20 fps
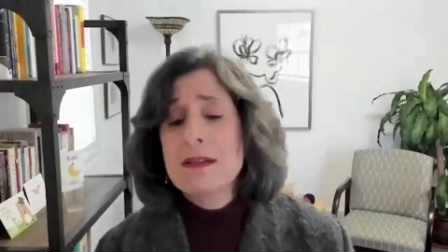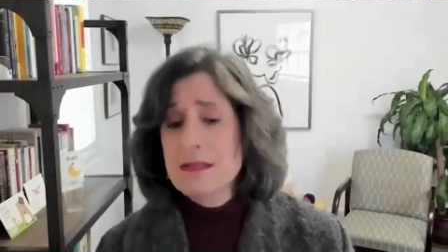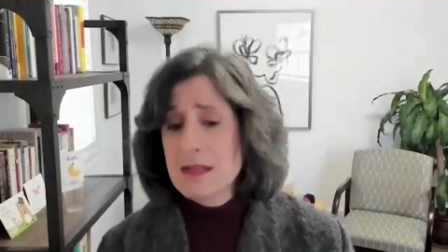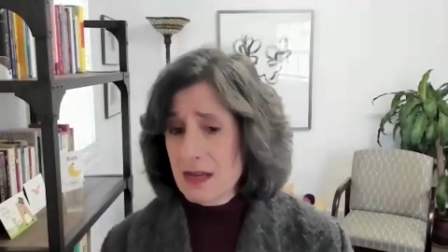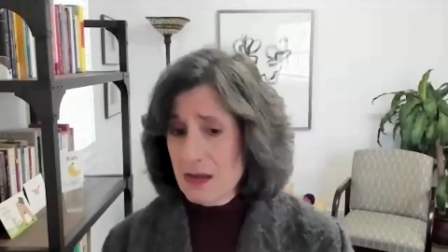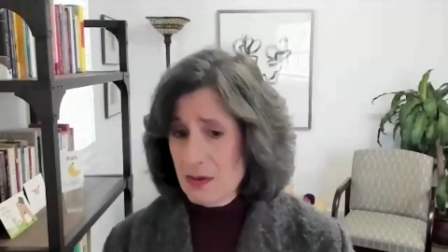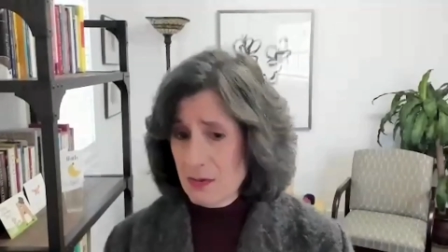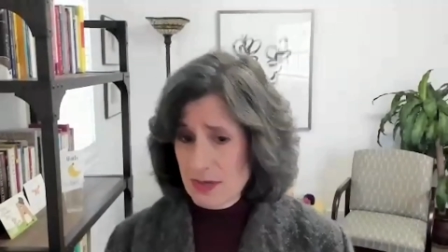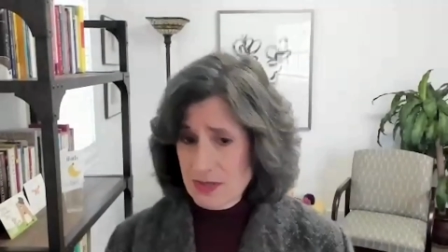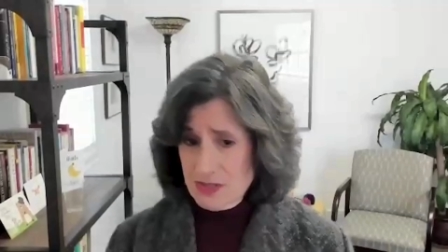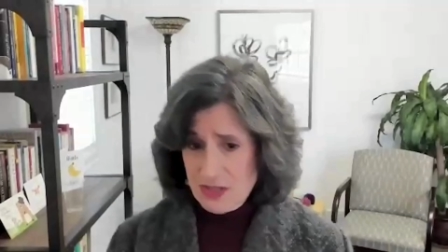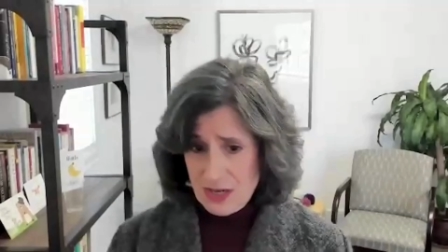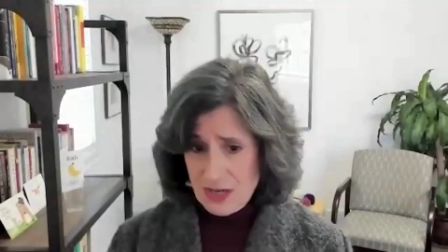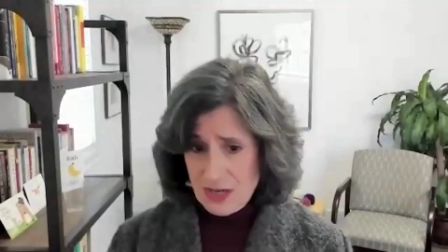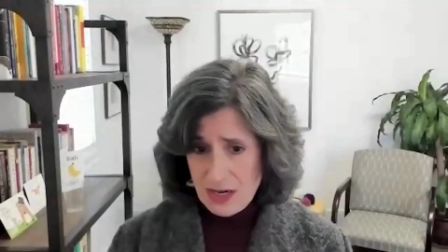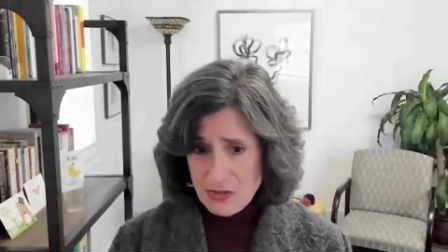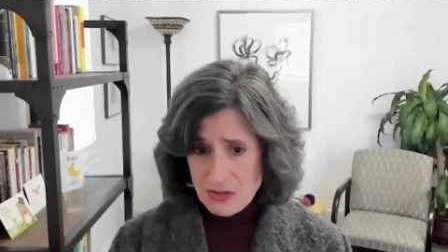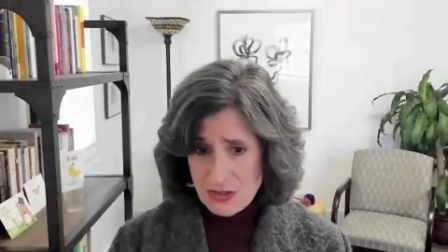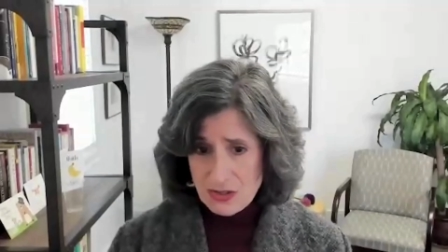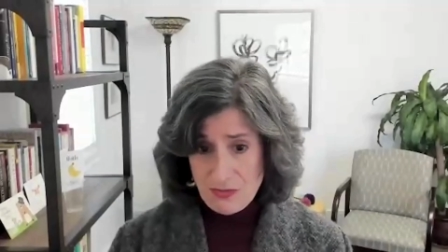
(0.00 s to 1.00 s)

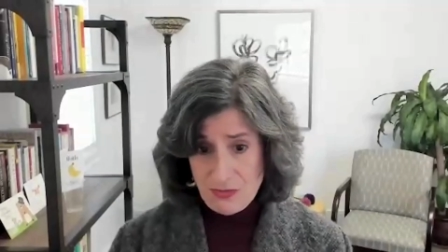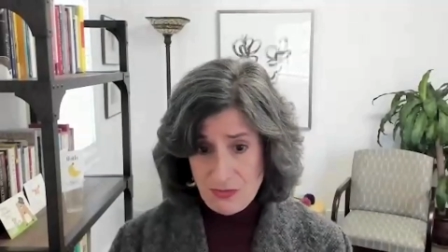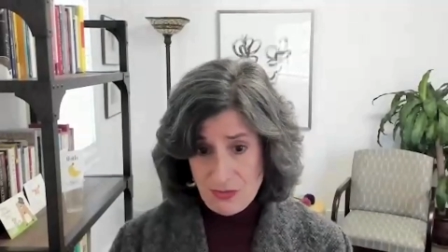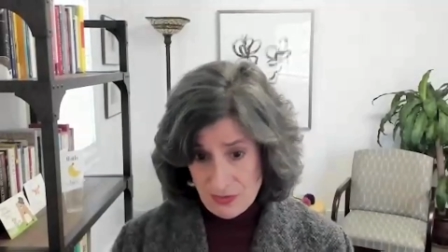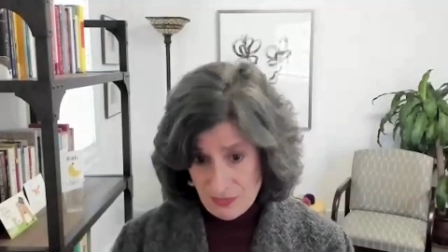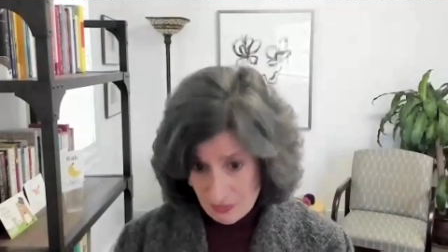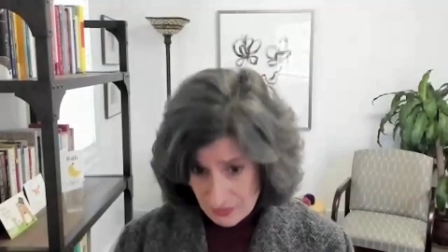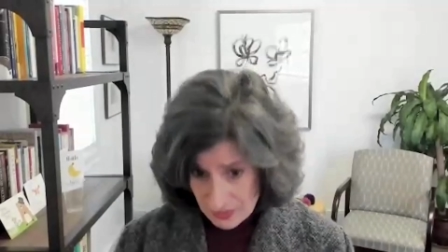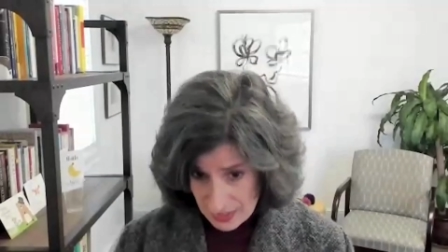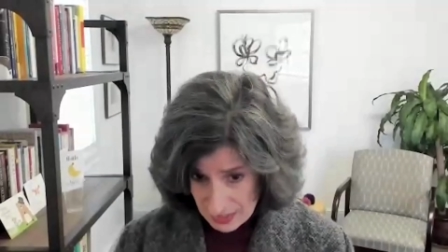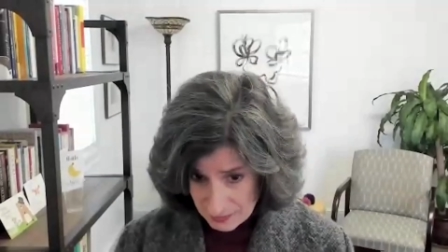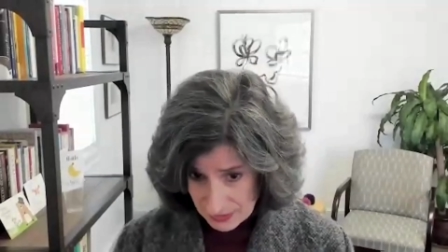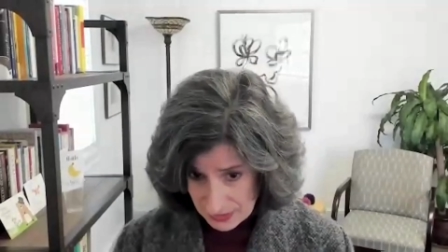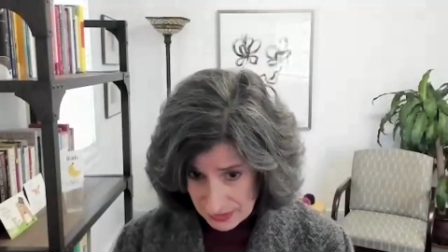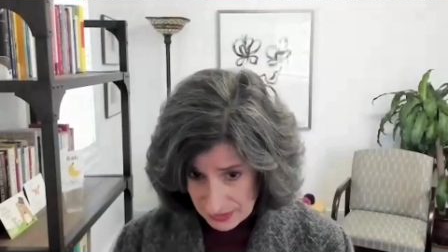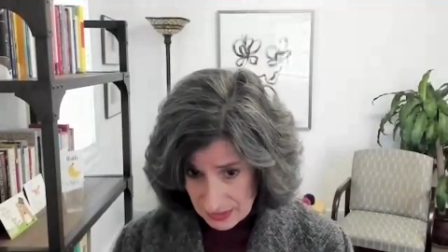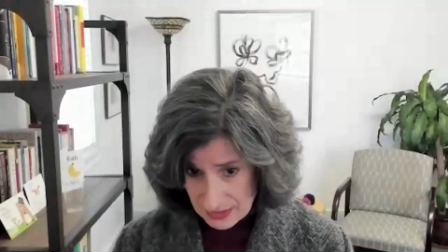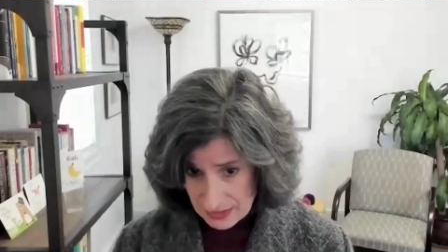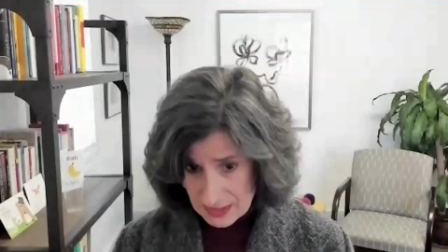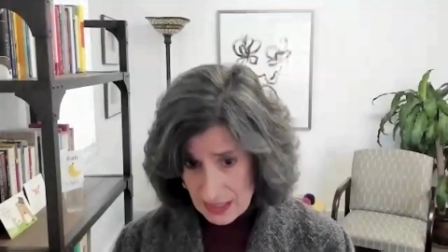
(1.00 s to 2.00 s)
psychoeducation for the
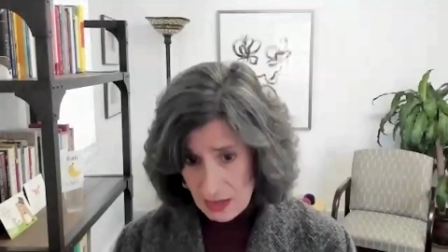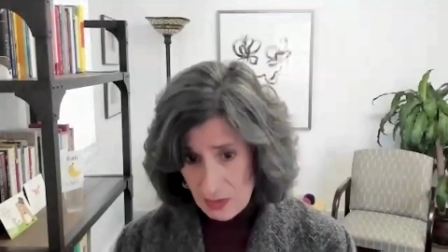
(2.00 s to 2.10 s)
family